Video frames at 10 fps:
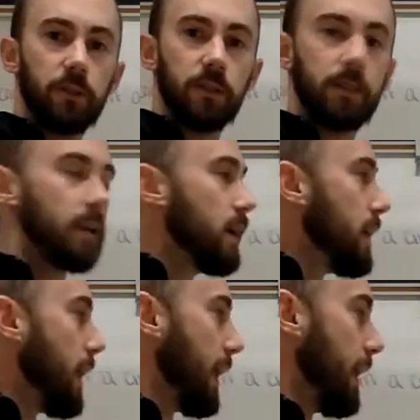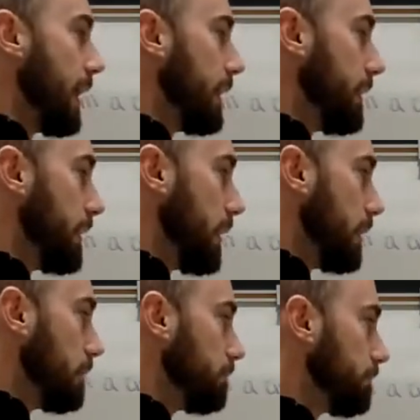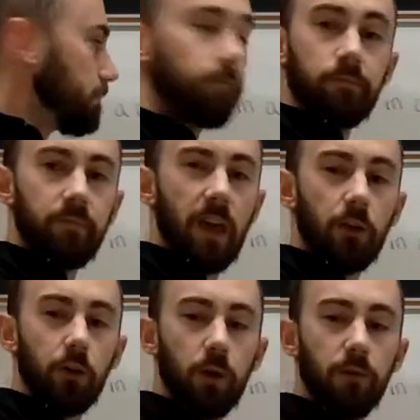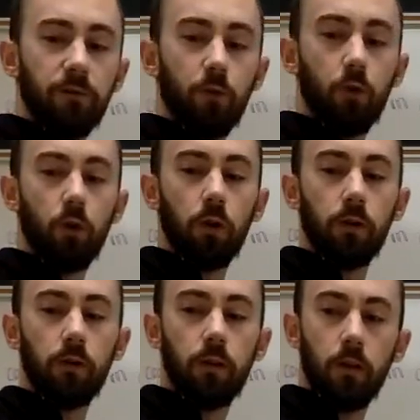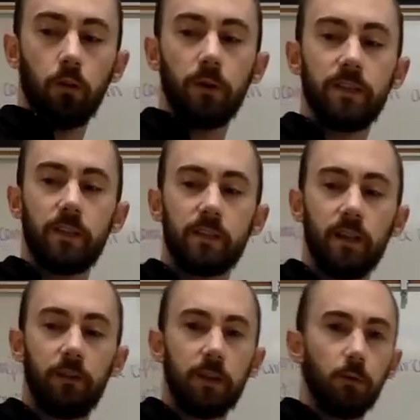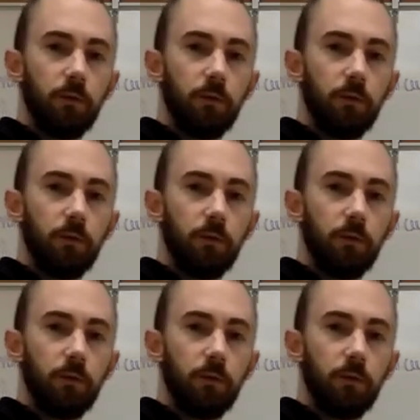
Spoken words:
big temperature differences, and that'll do it for